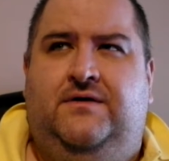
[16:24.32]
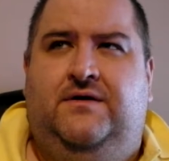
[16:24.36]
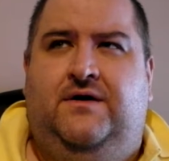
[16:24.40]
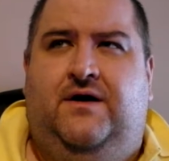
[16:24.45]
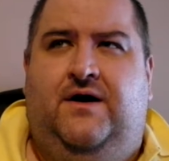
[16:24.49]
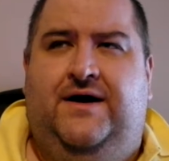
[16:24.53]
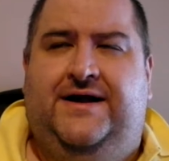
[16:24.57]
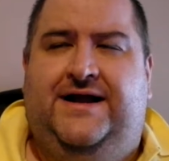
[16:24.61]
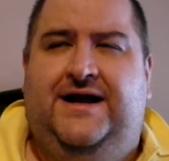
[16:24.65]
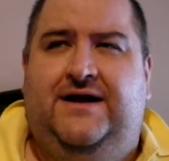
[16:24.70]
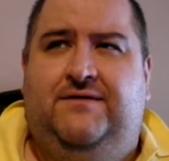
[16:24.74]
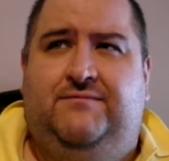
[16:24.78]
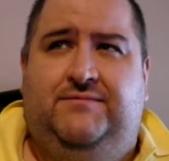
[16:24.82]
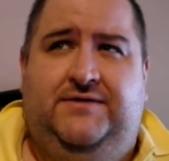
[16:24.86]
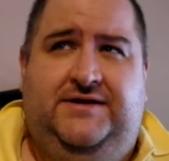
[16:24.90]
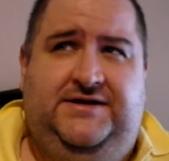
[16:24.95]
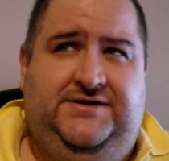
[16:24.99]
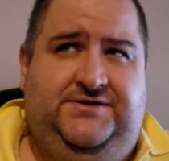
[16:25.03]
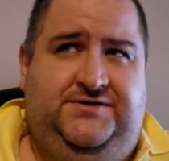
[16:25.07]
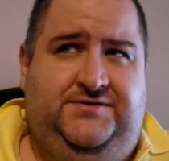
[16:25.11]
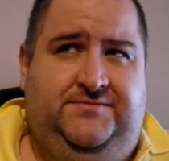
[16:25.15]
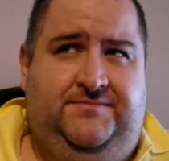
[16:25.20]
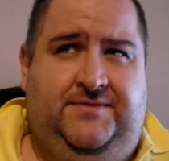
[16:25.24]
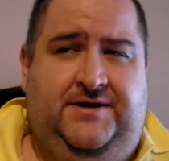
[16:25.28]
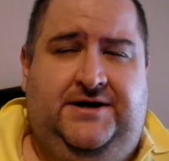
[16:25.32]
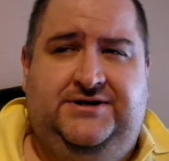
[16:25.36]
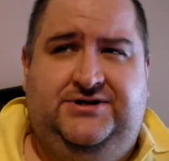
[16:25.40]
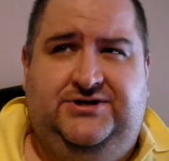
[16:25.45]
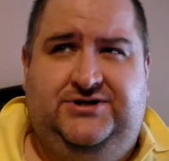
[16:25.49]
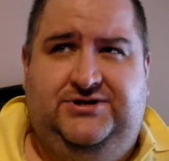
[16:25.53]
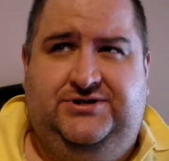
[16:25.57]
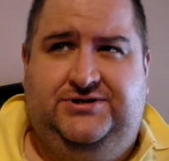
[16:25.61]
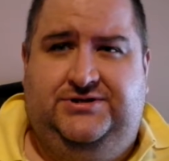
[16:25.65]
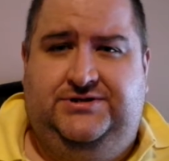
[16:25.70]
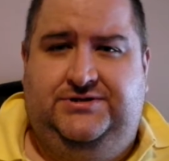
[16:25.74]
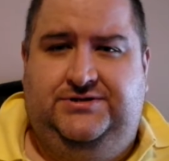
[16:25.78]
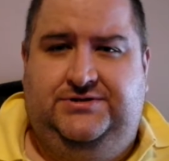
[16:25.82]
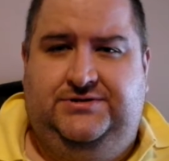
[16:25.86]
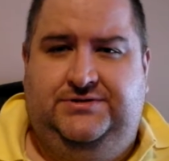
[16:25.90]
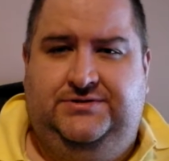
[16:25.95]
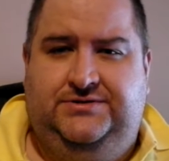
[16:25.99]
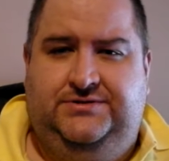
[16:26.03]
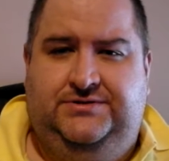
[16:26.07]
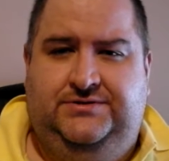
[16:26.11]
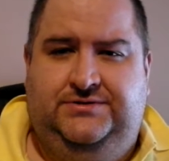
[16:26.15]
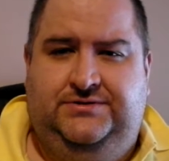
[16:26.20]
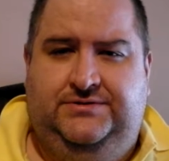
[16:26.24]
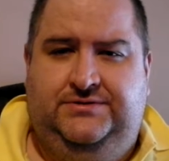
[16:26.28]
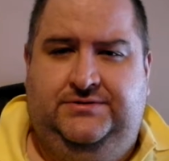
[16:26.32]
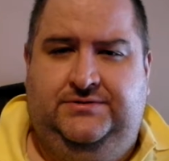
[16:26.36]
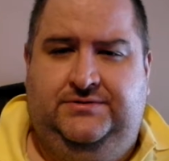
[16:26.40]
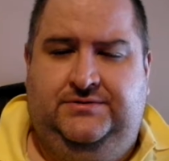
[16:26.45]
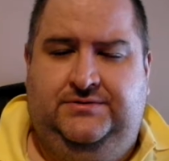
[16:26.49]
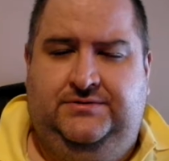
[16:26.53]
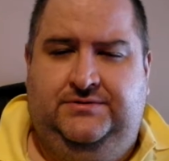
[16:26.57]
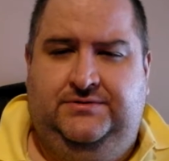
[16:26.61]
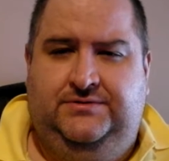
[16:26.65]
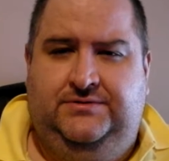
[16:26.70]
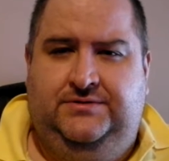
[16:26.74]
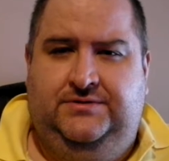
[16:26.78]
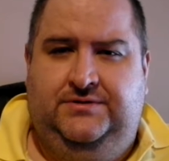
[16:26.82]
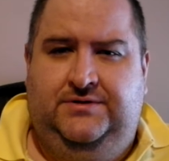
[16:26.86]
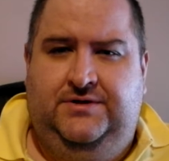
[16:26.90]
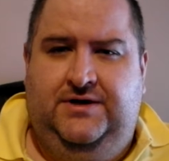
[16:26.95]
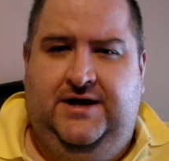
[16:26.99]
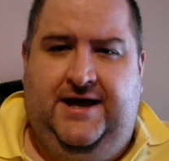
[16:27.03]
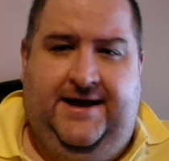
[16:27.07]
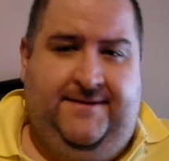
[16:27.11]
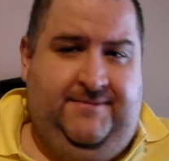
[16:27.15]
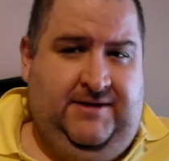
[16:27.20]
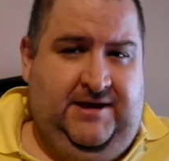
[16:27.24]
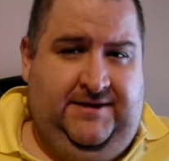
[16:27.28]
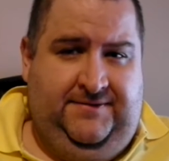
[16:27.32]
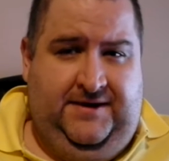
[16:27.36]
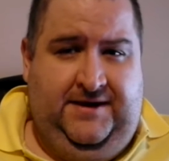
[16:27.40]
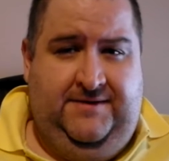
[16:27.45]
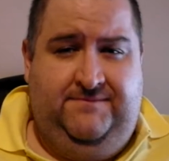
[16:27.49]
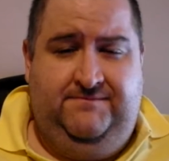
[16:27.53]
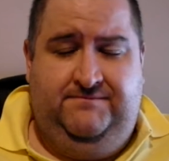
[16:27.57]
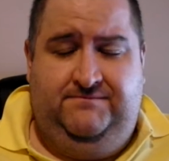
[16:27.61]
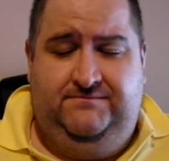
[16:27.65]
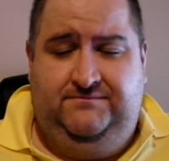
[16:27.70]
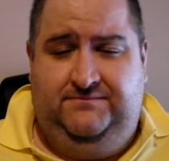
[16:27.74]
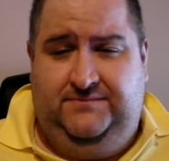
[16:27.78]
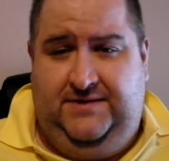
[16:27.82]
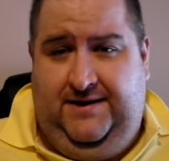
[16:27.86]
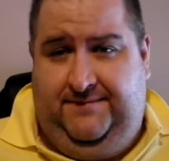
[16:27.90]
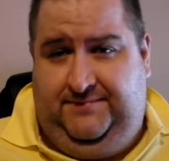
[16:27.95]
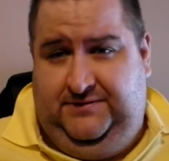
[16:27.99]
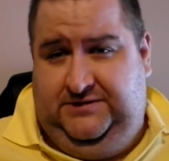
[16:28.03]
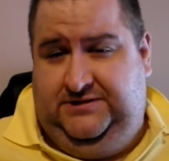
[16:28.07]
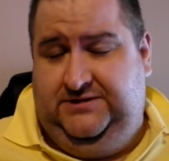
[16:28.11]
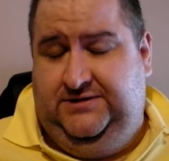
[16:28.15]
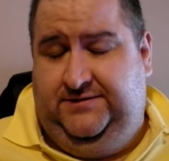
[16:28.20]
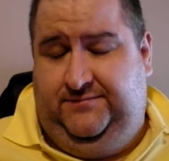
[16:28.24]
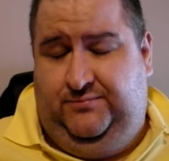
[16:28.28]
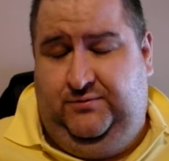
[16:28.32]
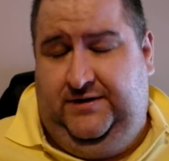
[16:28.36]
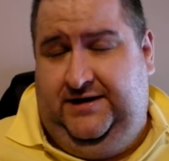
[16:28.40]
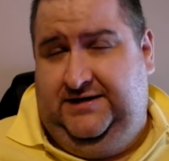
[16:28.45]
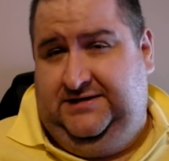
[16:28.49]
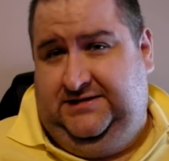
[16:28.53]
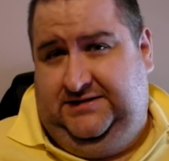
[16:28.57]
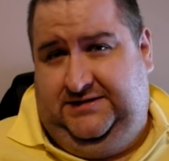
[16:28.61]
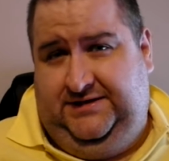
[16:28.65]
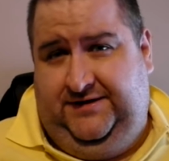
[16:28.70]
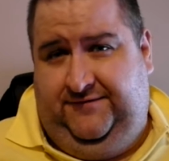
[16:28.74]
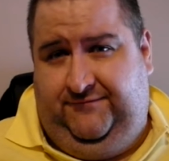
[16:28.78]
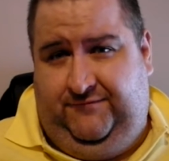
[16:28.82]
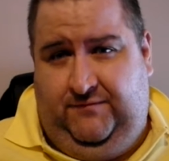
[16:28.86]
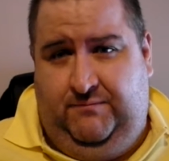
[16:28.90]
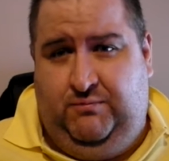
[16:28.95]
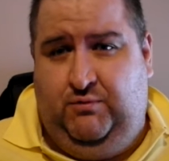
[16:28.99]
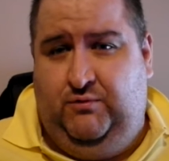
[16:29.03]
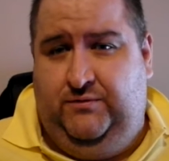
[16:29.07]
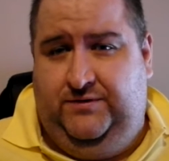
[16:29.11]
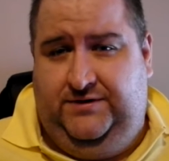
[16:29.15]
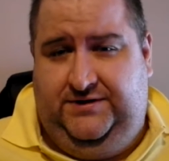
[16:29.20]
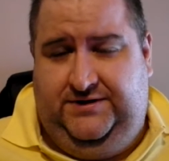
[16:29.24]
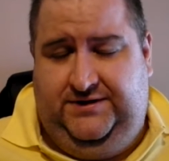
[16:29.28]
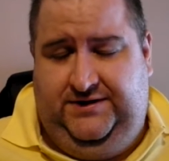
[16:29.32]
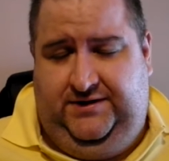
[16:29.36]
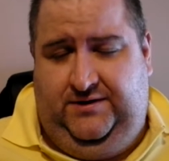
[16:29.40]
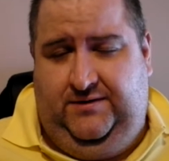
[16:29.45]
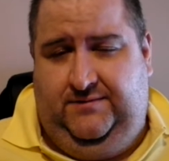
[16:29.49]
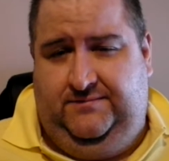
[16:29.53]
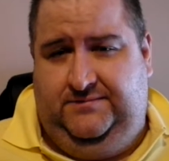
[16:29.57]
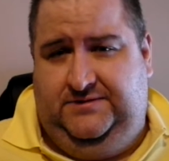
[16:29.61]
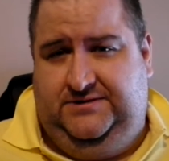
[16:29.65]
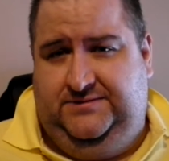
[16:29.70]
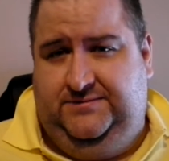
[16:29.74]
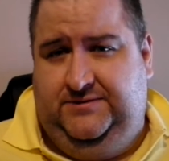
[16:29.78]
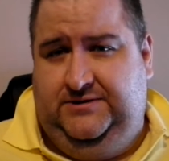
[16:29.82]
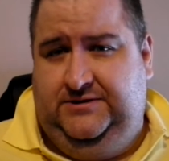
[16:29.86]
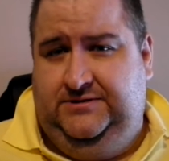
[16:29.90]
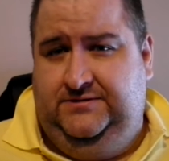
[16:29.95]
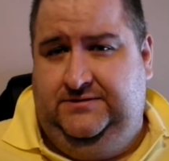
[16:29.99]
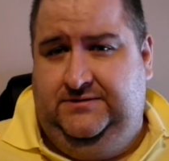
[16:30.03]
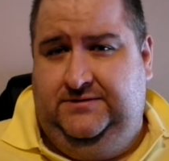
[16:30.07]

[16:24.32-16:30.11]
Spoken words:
I can't really do much about them up until the point, as I said, I've reported to the Ombudsman.